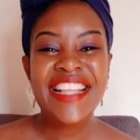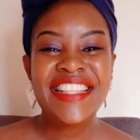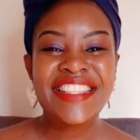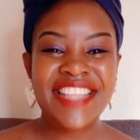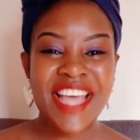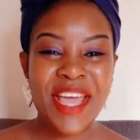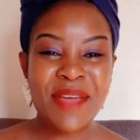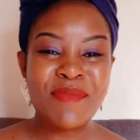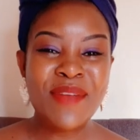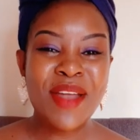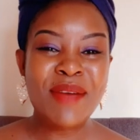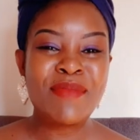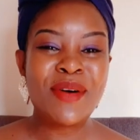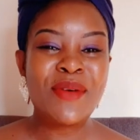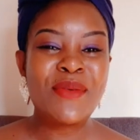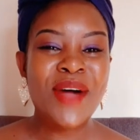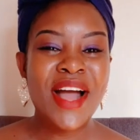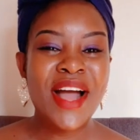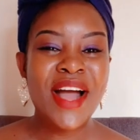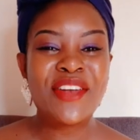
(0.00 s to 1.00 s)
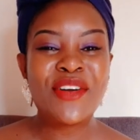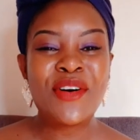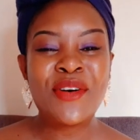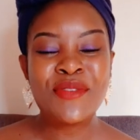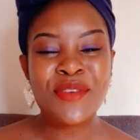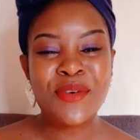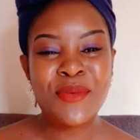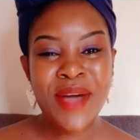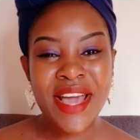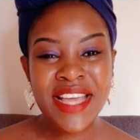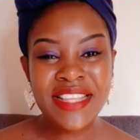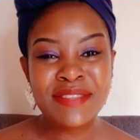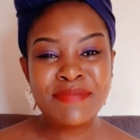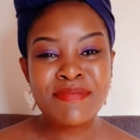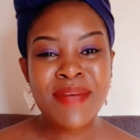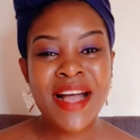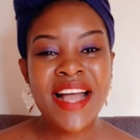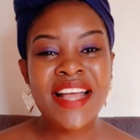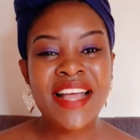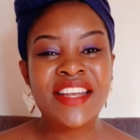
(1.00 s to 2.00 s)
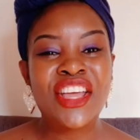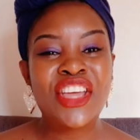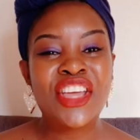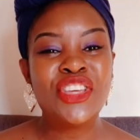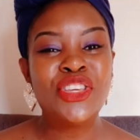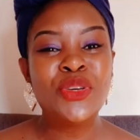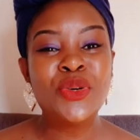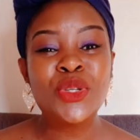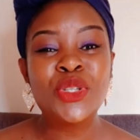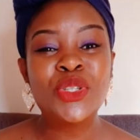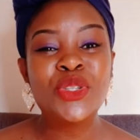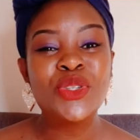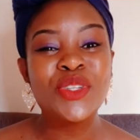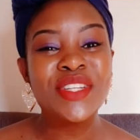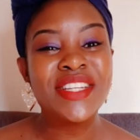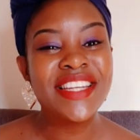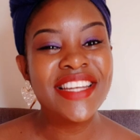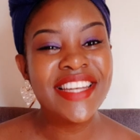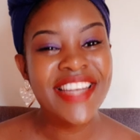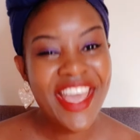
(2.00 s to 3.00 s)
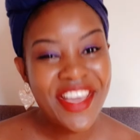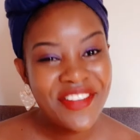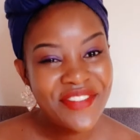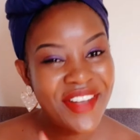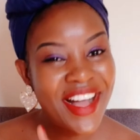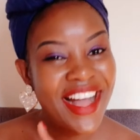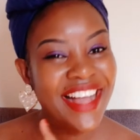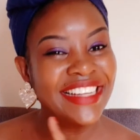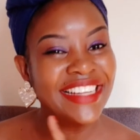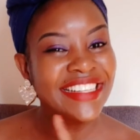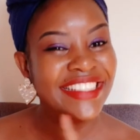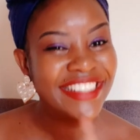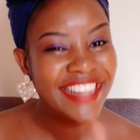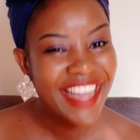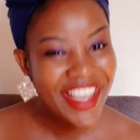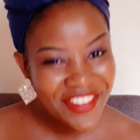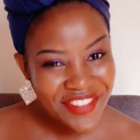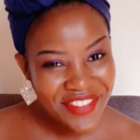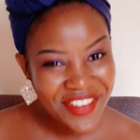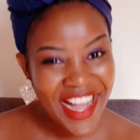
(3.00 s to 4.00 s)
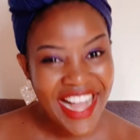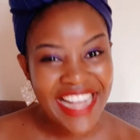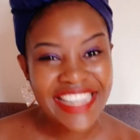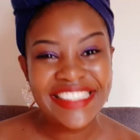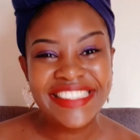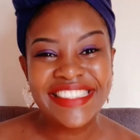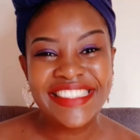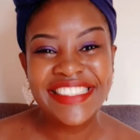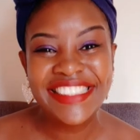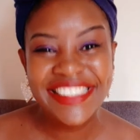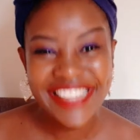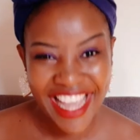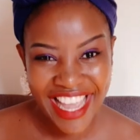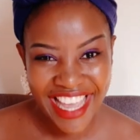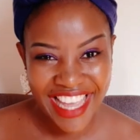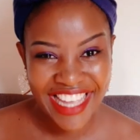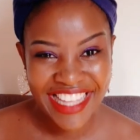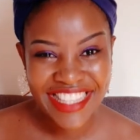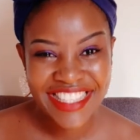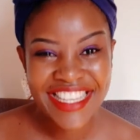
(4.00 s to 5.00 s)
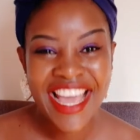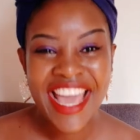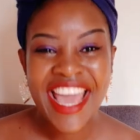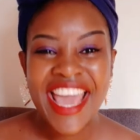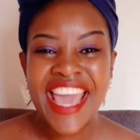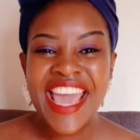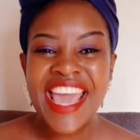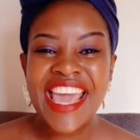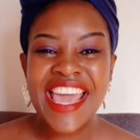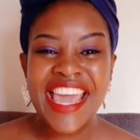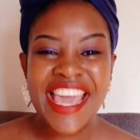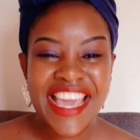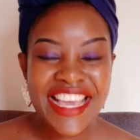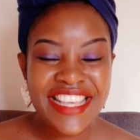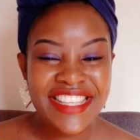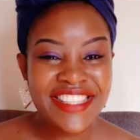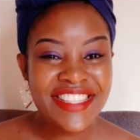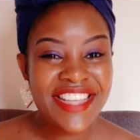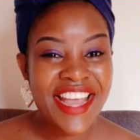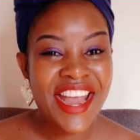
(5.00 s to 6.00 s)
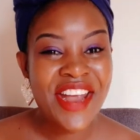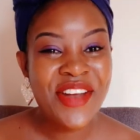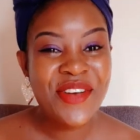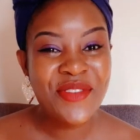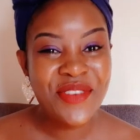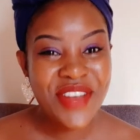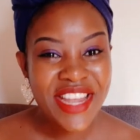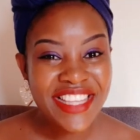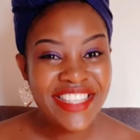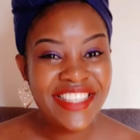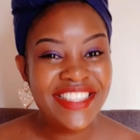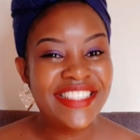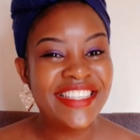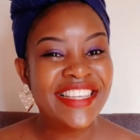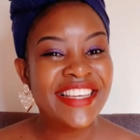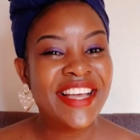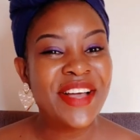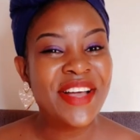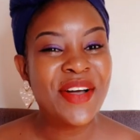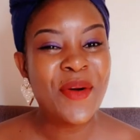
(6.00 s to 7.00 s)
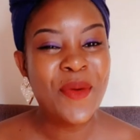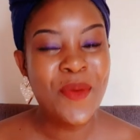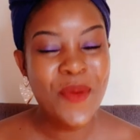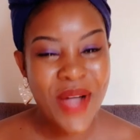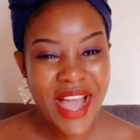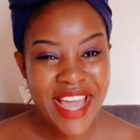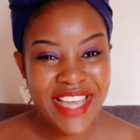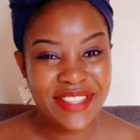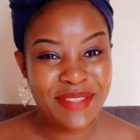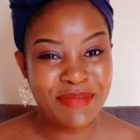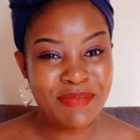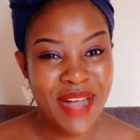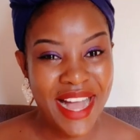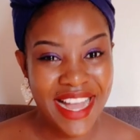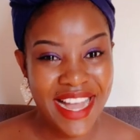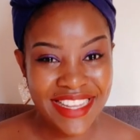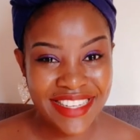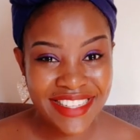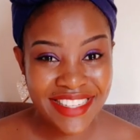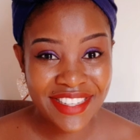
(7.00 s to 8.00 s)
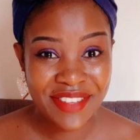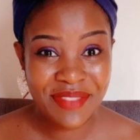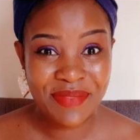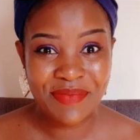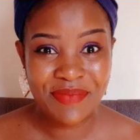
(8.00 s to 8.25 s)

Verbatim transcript: Type number one of a white man you should never, never date is a rich white man.